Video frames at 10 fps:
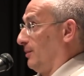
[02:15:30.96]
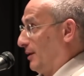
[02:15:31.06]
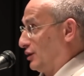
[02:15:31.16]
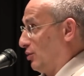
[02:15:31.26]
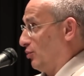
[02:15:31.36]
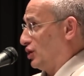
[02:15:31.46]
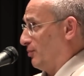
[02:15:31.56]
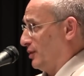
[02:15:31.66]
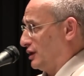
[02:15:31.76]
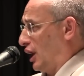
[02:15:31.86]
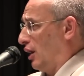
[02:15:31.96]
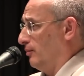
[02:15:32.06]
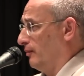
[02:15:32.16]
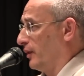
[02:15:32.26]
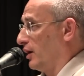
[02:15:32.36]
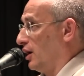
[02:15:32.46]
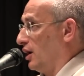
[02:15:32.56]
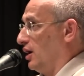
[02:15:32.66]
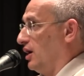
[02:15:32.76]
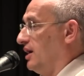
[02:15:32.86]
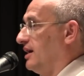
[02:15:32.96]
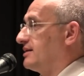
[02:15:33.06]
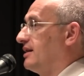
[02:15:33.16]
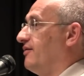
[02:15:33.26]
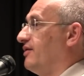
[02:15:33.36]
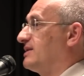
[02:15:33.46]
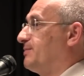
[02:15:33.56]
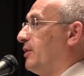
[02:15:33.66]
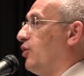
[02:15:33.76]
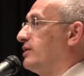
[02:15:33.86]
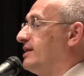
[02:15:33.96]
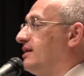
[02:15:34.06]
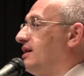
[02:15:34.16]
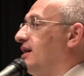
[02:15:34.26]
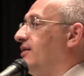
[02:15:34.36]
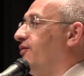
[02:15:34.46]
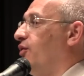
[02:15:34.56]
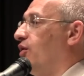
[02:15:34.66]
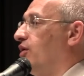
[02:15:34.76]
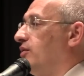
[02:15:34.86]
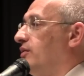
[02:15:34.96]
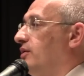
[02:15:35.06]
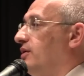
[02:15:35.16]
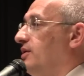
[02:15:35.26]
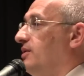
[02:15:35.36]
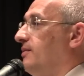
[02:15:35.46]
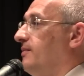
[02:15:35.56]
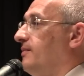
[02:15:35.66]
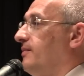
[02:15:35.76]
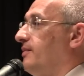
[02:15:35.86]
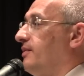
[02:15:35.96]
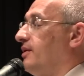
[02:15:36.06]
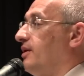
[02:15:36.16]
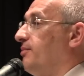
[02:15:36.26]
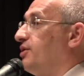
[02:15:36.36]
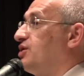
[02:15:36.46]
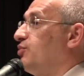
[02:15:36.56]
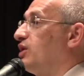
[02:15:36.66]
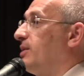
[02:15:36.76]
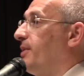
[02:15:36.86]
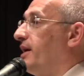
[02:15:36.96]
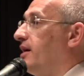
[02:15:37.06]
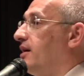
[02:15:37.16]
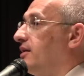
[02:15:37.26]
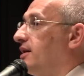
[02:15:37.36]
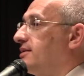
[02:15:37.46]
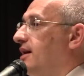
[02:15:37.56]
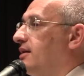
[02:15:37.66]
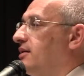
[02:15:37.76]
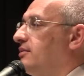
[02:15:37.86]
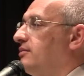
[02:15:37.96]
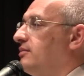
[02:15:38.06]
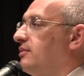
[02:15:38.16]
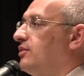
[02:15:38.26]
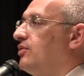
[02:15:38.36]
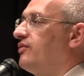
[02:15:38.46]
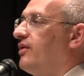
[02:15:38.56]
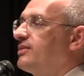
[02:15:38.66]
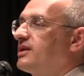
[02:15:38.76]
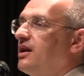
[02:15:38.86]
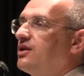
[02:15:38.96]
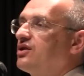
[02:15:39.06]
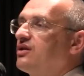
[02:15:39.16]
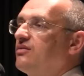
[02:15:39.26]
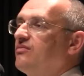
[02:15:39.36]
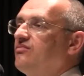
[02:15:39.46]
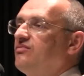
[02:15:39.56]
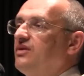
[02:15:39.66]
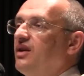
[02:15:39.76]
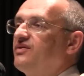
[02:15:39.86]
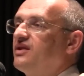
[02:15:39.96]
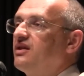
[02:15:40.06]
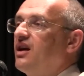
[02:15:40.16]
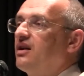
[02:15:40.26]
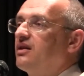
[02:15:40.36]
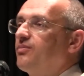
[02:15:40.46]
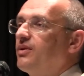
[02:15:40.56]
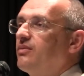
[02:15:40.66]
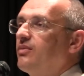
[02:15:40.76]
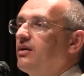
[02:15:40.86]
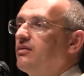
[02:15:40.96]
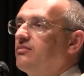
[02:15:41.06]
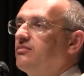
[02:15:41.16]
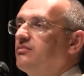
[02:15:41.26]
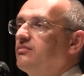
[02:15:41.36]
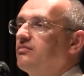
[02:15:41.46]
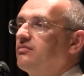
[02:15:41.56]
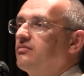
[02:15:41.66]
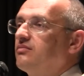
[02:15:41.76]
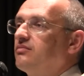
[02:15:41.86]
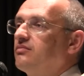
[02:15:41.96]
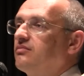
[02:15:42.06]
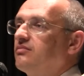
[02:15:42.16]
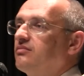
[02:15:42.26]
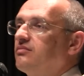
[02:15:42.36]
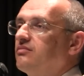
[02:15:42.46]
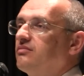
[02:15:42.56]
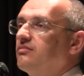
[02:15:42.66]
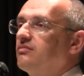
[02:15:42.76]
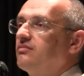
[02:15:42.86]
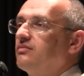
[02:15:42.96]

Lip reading: Just the same, he will go back and very fastly, and if you ask him, why did you go back? He will answer, I always understood that